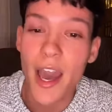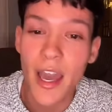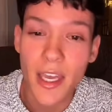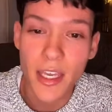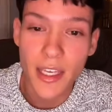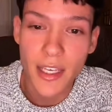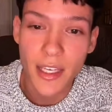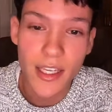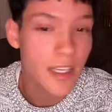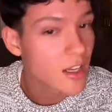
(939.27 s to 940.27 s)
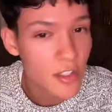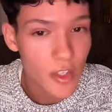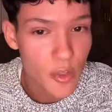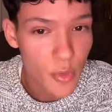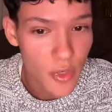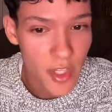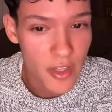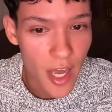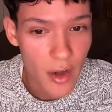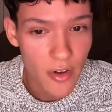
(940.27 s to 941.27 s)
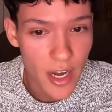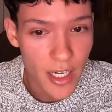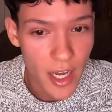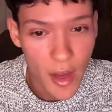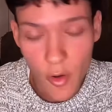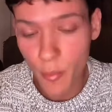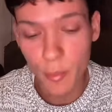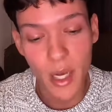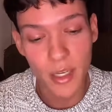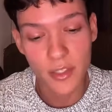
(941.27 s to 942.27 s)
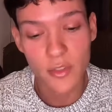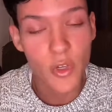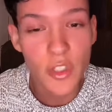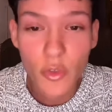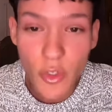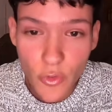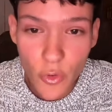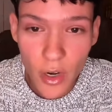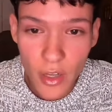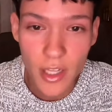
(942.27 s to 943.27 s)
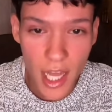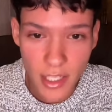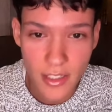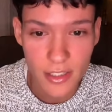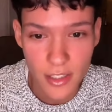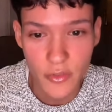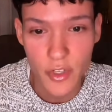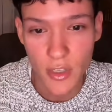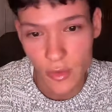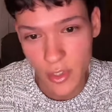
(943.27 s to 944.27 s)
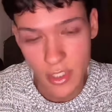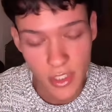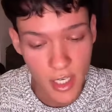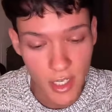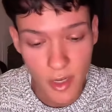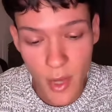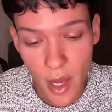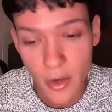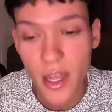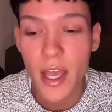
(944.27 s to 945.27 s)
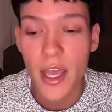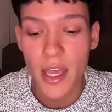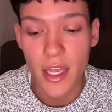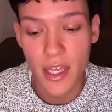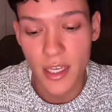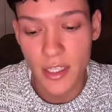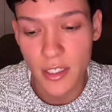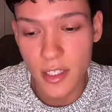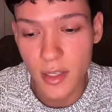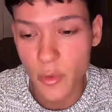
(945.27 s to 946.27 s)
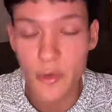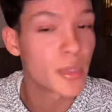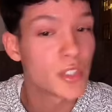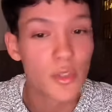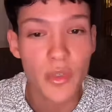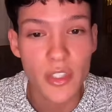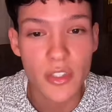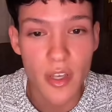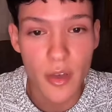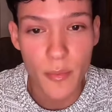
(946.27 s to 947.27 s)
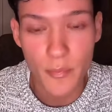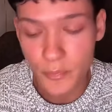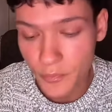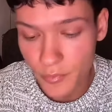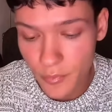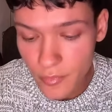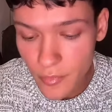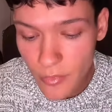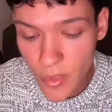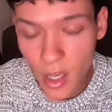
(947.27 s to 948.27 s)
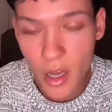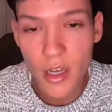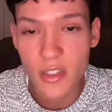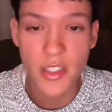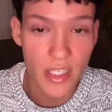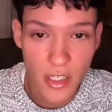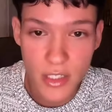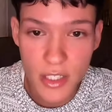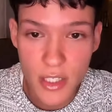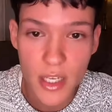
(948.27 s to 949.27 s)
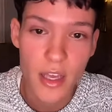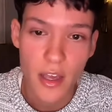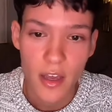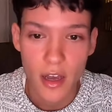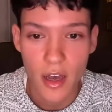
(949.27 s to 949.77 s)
I cannot tell you more than that right now. But 2024, the last season of Young Royals is gonna come out. And we've been doing some syncs